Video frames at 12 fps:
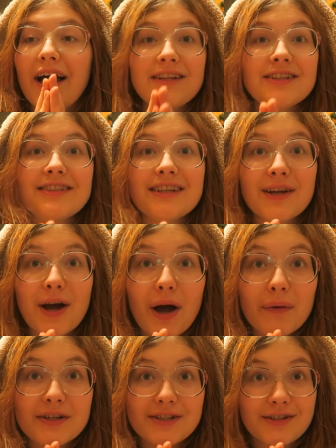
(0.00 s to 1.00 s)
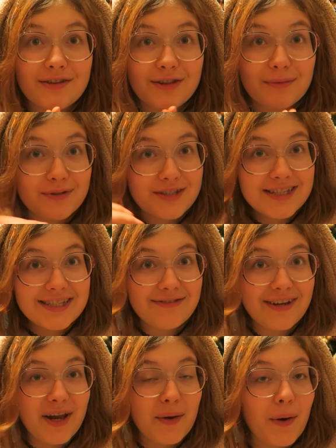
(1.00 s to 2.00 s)
I just encourage you to thumbs
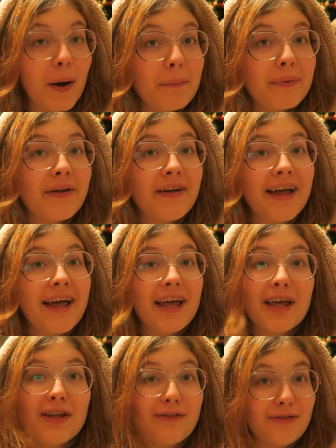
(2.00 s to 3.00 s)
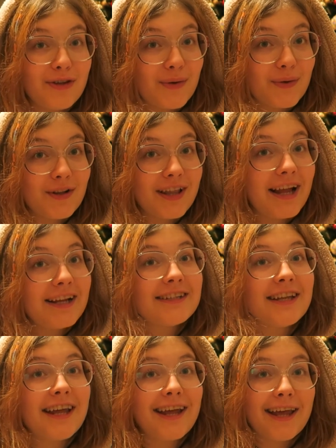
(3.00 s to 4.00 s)
this video up if you
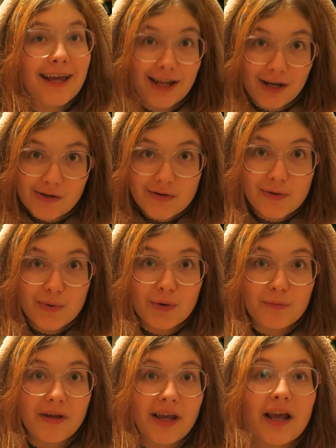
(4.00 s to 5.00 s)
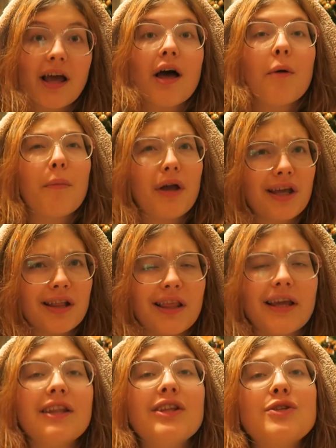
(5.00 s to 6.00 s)
liked it and stalk me by
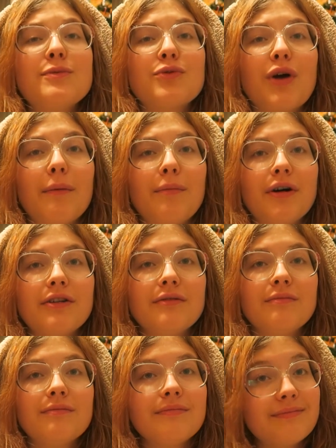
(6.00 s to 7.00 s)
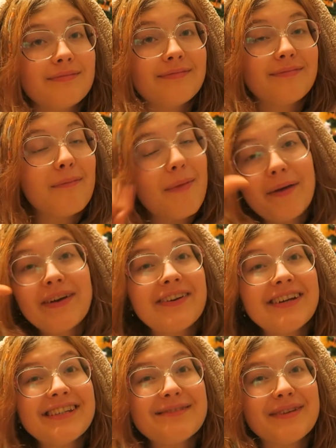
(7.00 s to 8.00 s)
clicking the subscribe button Merry
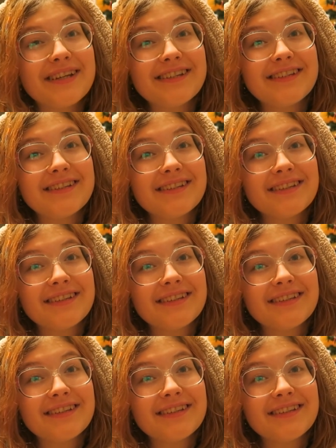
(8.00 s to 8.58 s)
Christmas